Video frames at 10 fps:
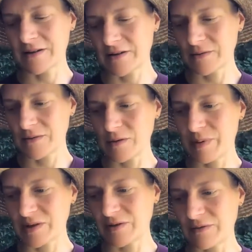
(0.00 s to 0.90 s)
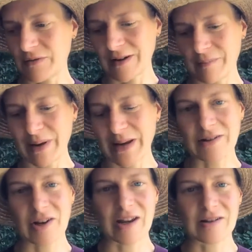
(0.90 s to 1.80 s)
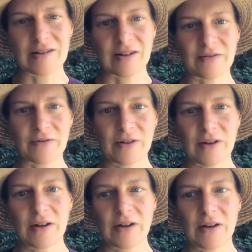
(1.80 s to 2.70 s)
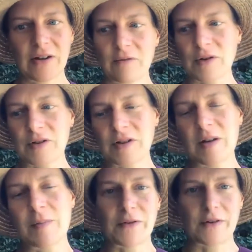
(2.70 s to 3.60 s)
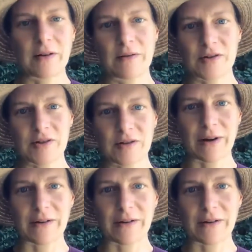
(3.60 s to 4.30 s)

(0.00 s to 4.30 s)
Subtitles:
Besides being on the board of Bike Pittsburgh, I also do a bunch of bike education stuff